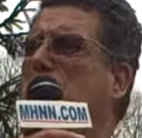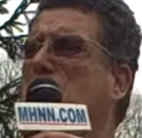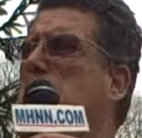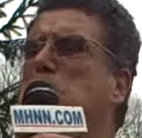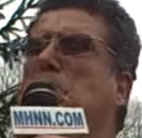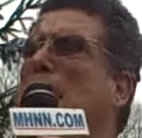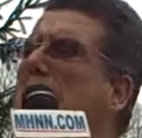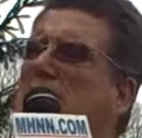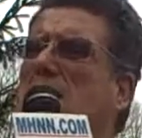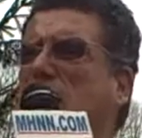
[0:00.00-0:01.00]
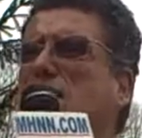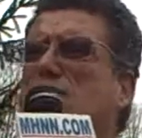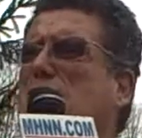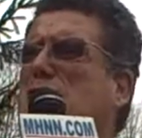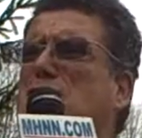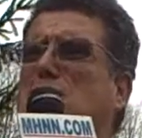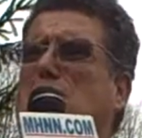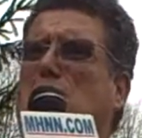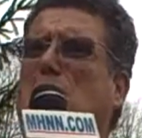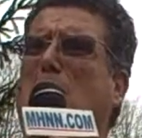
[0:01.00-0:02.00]
just blatant efforts
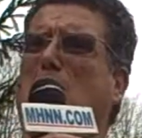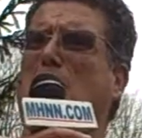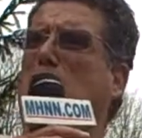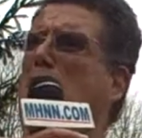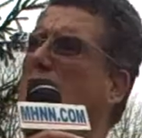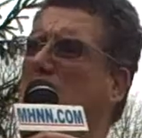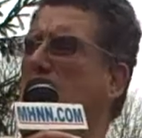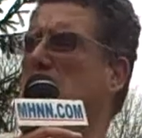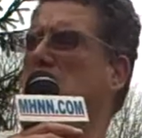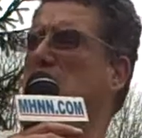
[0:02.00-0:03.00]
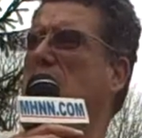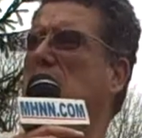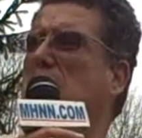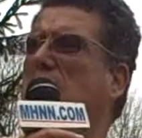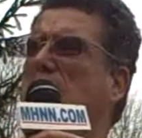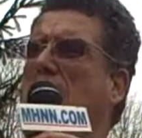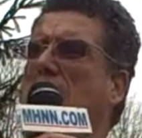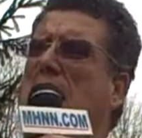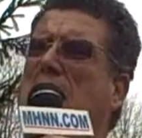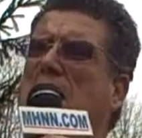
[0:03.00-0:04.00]
to cover this up.
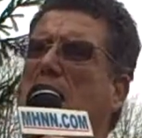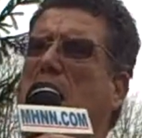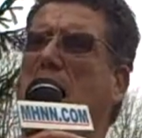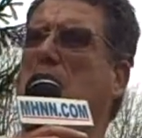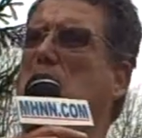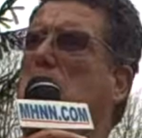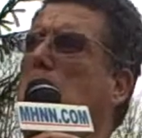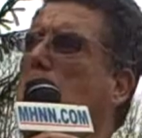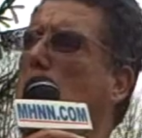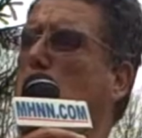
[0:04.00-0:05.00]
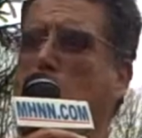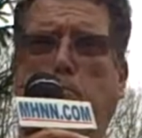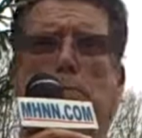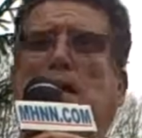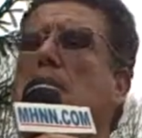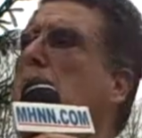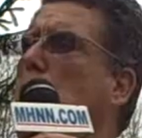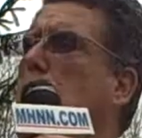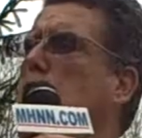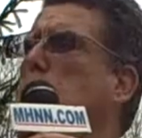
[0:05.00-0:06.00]
And I'm being
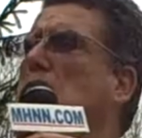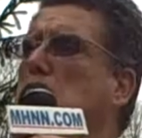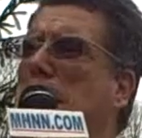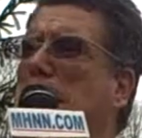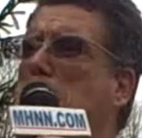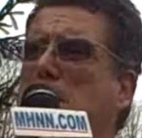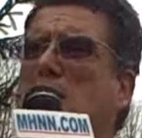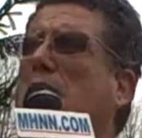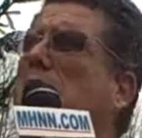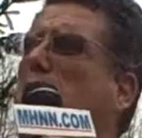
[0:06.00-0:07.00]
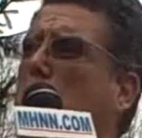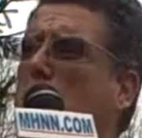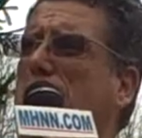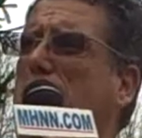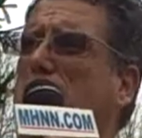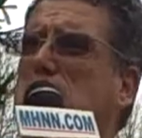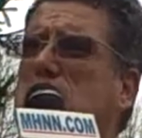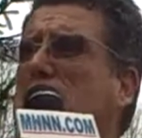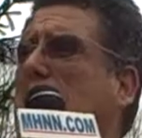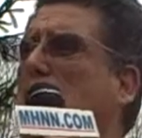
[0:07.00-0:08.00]
approached by many big law firms
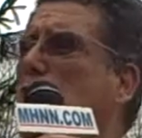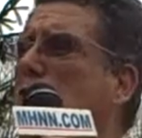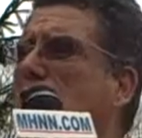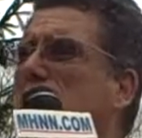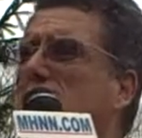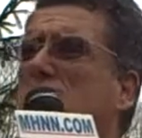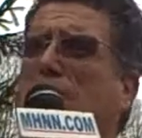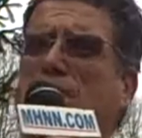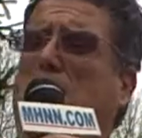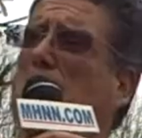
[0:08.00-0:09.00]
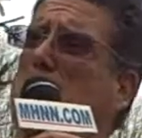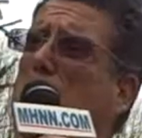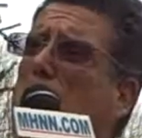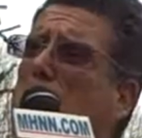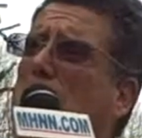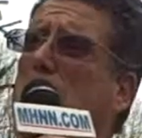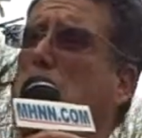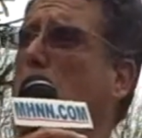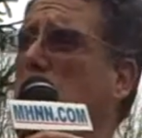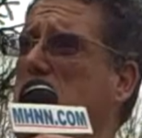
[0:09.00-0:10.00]
out of New York City, Philadelphia,
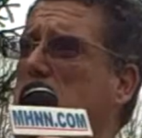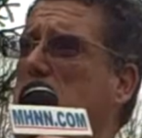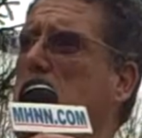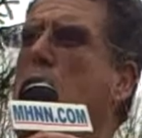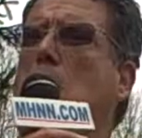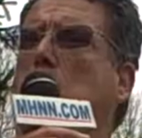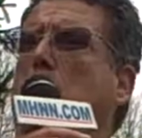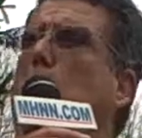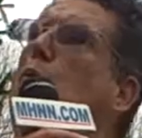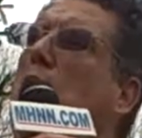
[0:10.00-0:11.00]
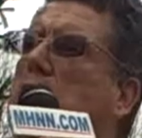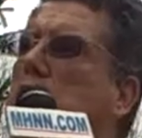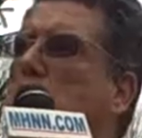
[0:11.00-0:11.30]
Boston, who want to